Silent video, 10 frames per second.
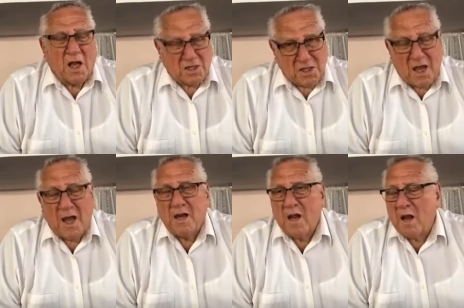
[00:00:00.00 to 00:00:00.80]
I said, I
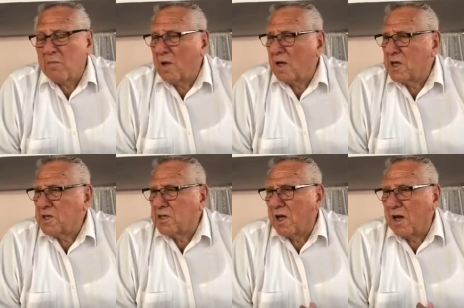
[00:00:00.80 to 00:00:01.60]
had that on my
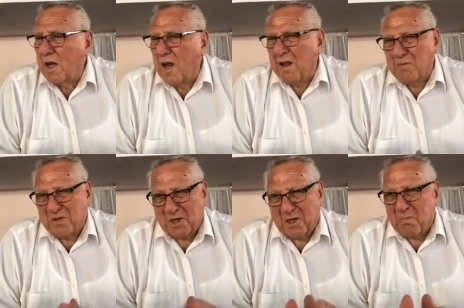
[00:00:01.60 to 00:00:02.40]
list, honey, and it
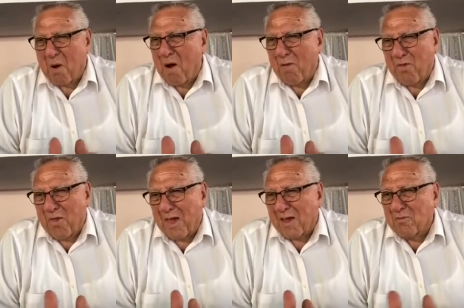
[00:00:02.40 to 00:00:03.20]
was a small
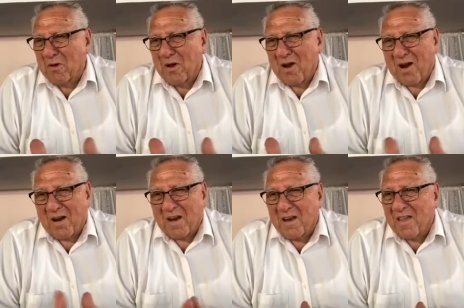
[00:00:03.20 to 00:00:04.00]
thing. It wasn't
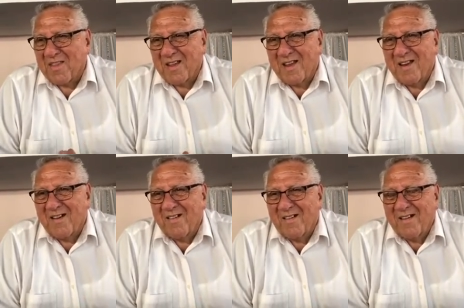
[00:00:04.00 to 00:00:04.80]
hardly nothing, you
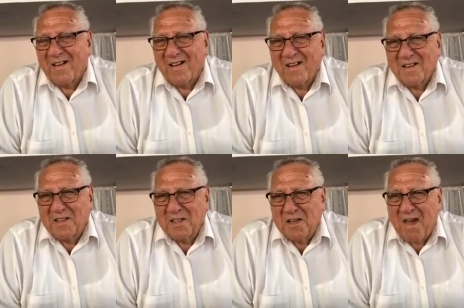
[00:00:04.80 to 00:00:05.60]
know.
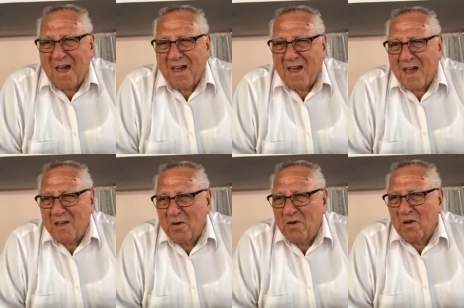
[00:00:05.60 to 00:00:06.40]
She said, yeah, yeah,
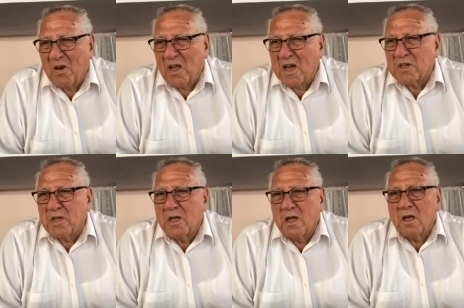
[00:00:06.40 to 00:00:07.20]
you and your
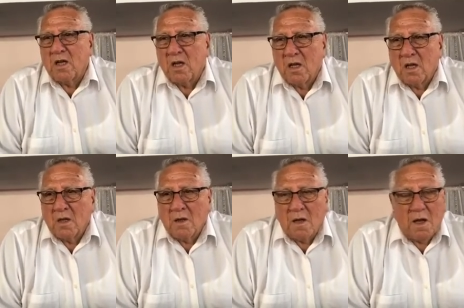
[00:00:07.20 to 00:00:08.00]
list.
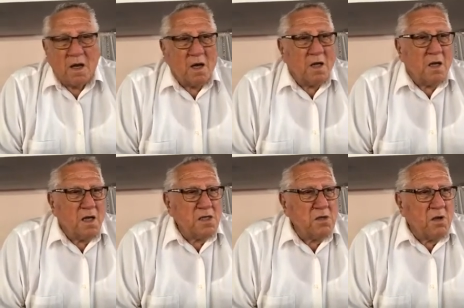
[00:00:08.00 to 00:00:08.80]
And uh,
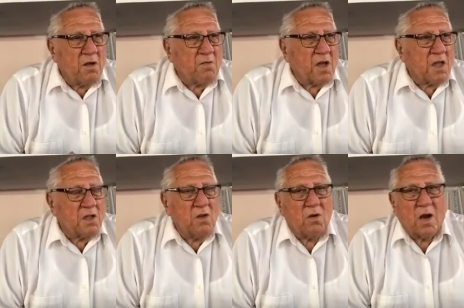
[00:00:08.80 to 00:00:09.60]
you never
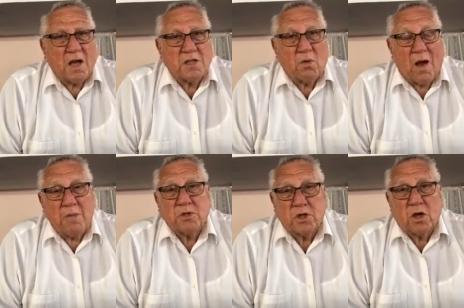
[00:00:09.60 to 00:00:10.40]
get to it. I said, well,
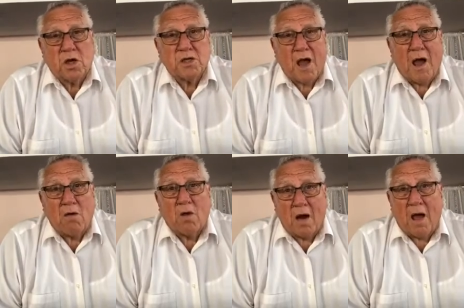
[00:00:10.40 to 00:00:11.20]
I'm serious. I,
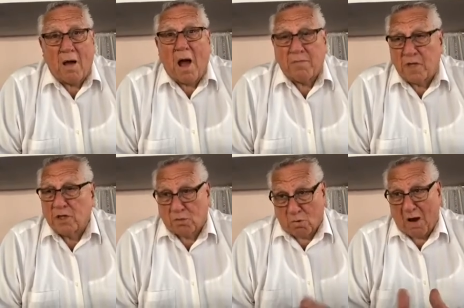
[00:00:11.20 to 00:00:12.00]
I, really, I, I
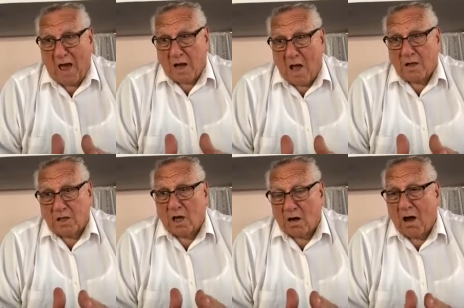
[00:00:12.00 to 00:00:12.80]
this is real honest. I
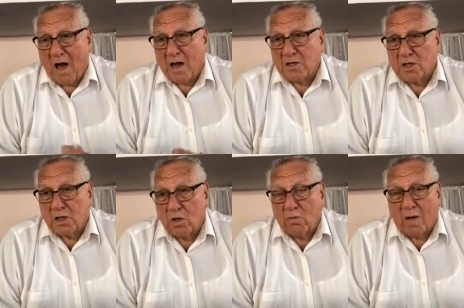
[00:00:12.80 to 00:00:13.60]
tell her
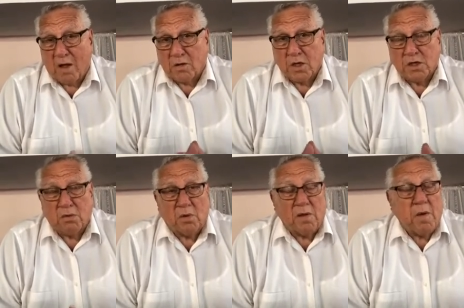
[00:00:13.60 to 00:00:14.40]
honestly, too, but I don't think
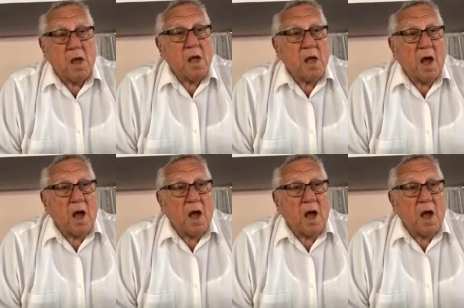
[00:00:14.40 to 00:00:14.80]
she believed me.